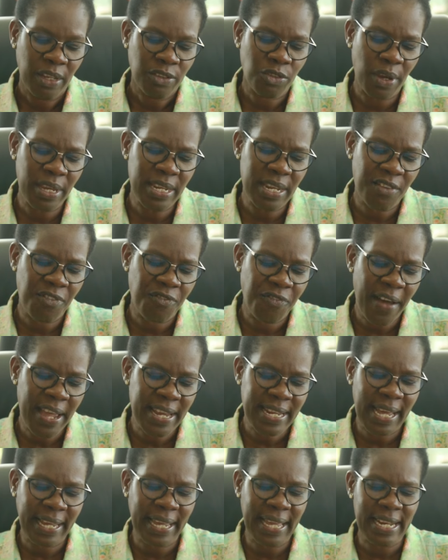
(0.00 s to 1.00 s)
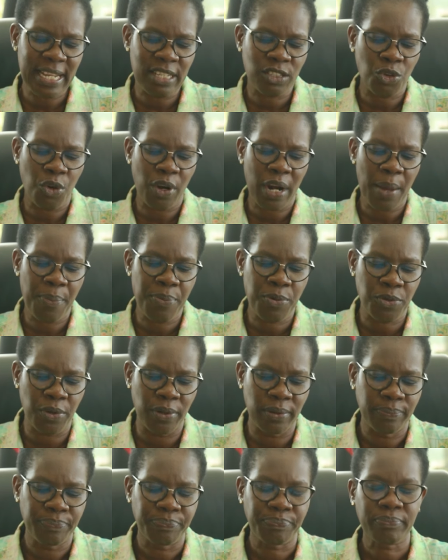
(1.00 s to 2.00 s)
So in the fight against
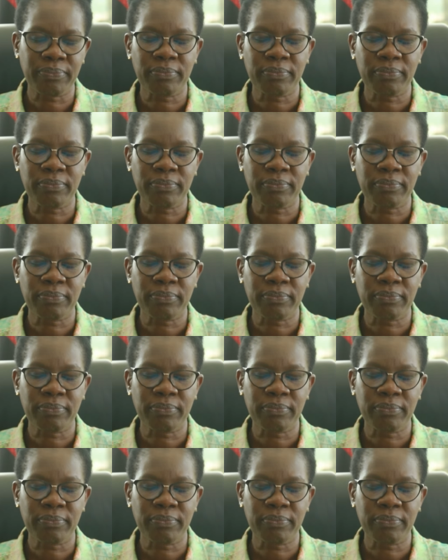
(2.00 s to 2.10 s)
corruption,